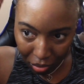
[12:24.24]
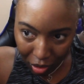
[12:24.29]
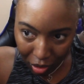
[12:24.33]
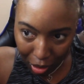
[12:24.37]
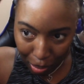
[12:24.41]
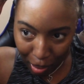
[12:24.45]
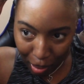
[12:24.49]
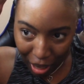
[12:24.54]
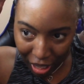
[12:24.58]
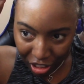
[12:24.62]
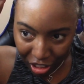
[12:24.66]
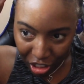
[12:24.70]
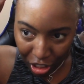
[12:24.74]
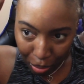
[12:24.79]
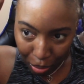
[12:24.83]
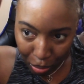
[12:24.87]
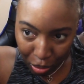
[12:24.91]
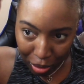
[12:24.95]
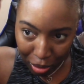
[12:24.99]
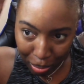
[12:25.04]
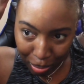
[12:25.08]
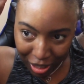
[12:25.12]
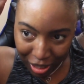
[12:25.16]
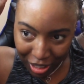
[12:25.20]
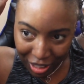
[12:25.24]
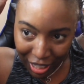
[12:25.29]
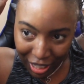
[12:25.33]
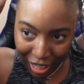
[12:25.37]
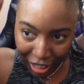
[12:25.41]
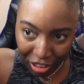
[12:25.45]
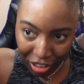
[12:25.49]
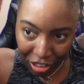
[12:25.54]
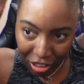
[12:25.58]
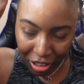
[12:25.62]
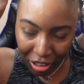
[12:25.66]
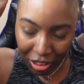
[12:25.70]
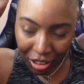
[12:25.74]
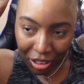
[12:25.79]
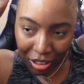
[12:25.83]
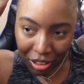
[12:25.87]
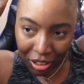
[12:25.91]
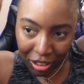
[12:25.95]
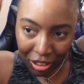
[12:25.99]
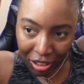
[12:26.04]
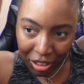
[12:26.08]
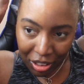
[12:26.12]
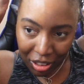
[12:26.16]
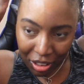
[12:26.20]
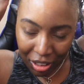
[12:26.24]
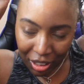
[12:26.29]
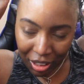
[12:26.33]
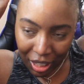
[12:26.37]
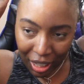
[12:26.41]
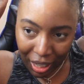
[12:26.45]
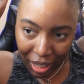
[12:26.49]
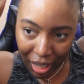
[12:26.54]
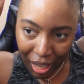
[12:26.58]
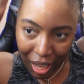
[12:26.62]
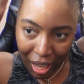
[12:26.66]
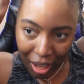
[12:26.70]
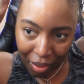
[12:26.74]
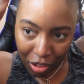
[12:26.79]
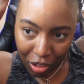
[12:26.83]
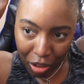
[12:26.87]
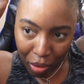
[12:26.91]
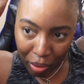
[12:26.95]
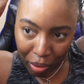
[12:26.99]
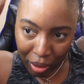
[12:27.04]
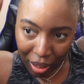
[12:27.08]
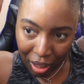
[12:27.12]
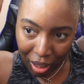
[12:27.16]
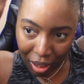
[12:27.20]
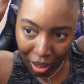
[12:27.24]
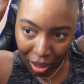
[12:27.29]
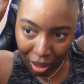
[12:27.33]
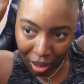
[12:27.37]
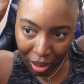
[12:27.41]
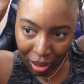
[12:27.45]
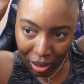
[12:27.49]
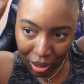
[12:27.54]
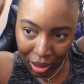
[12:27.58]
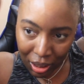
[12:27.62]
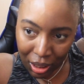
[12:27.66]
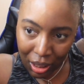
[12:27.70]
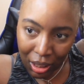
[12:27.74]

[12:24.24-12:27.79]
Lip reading: match up with my sections that I have going on.